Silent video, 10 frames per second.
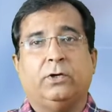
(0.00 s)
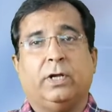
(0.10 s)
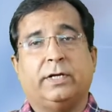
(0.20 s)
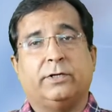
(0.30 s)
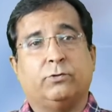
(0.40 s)

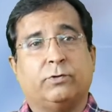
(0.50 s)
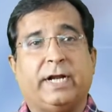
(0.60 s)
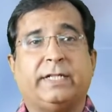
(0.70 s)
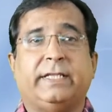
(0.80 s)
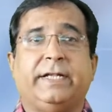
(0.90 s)
And to
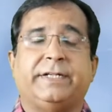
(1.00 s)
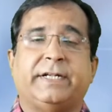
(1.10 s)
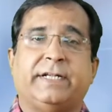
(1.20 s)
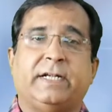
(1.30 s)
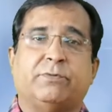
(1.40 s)
get the
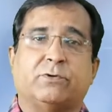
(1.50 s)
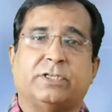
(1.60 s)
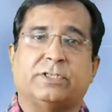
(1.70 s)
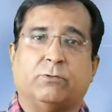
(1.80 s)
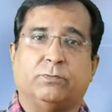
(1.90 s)
intended
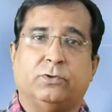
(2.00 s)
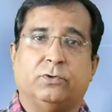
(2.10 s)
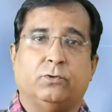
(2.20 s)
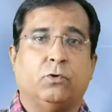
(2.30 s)
process output,